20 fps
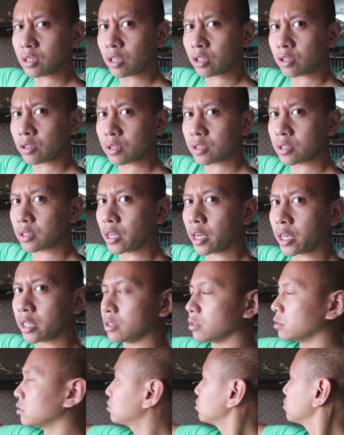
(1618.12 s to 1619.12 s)
not a good
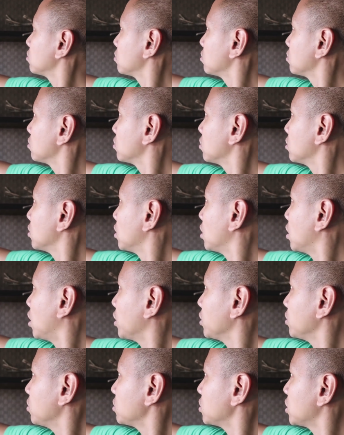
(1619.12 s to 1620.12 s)
sign.
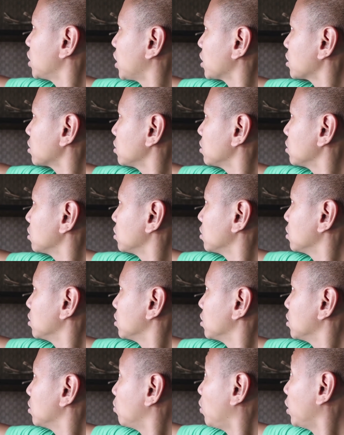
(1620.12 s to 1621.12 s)
Are you sick?
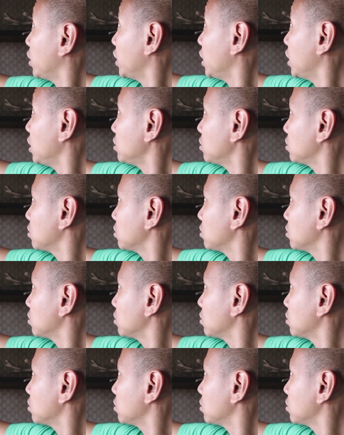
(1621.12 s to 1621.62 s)
Wanna eat?